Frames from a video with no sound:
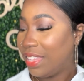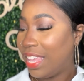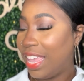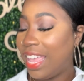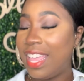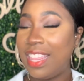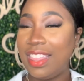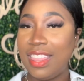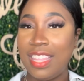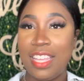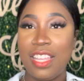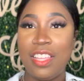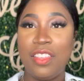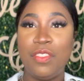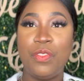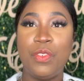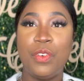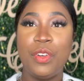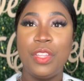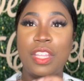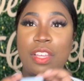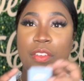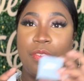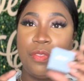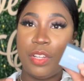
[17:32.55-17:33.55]
And then
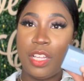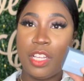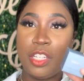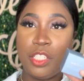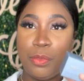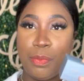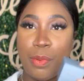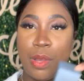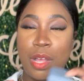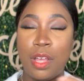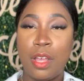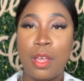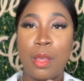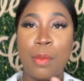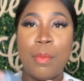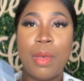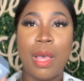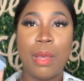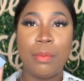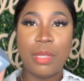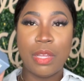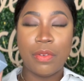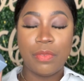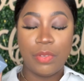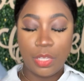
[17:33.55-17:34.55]
for their Flush Balm,
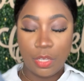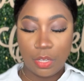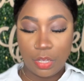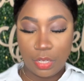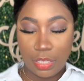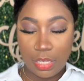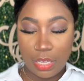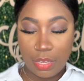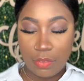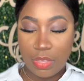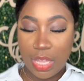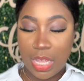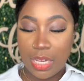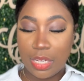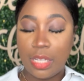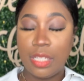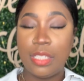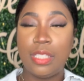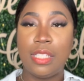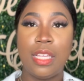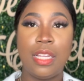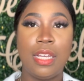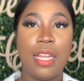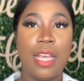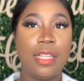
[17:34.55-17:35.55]
I'm definitely gonna give that a
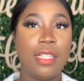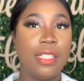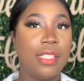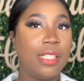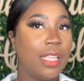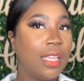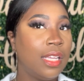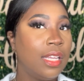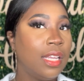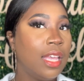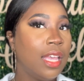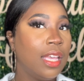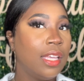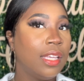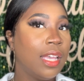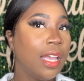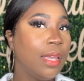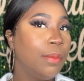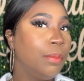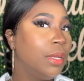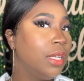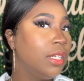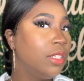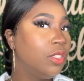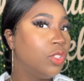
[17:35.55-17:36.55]
10 out of 10. It
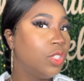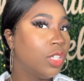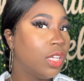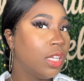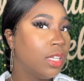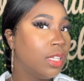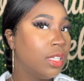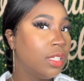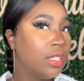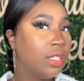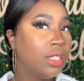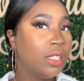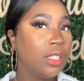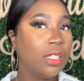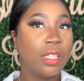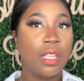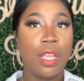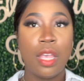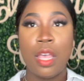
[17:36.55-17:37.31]
gave me just